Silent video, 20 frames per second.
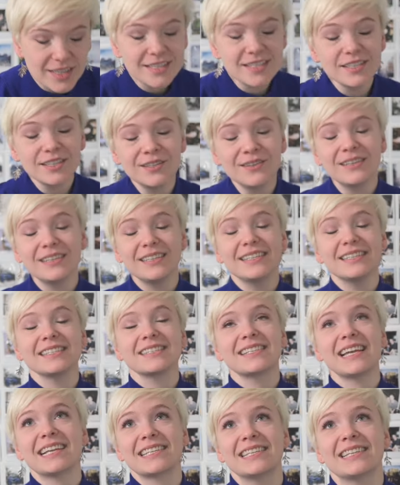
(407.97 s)
So,
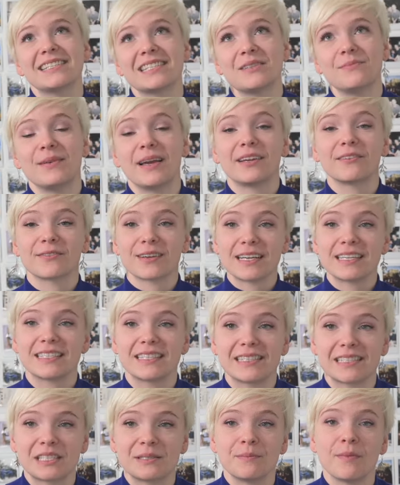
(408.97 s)
sexism and
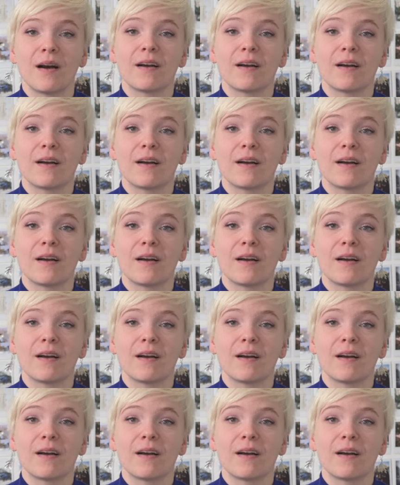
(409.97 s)
racism